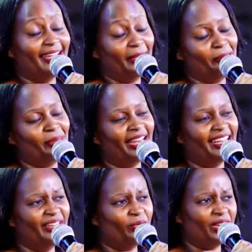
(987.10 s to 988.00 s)
Yeah, but I
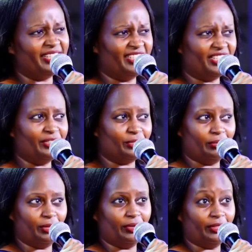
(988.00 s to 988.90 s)
didn't want it just to
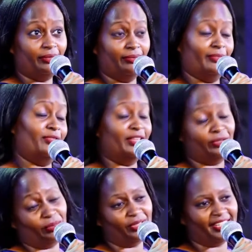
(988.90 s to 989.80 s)
be with the
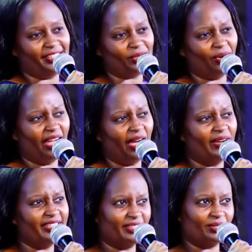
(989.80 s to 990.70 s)
sweet potato. I
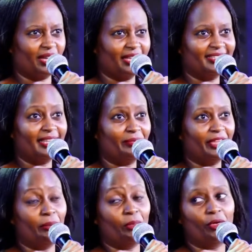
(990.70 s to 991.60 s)
wanted to add
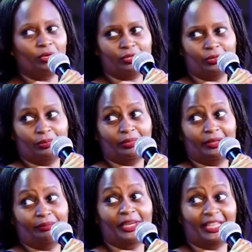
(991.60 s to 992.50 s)
something more to
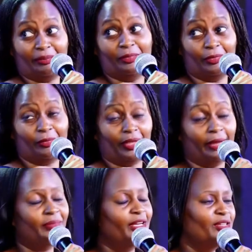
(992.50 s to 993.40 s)
make it more,
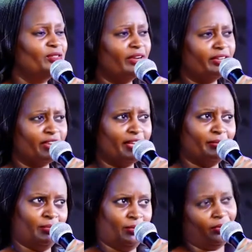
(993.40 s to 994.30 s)
yeah. So I
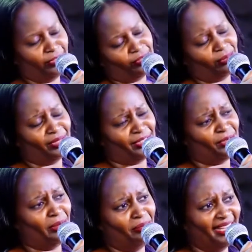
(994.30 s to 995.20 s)
tried orange sweet potato
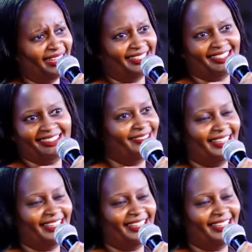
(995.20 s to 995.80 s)
and millet.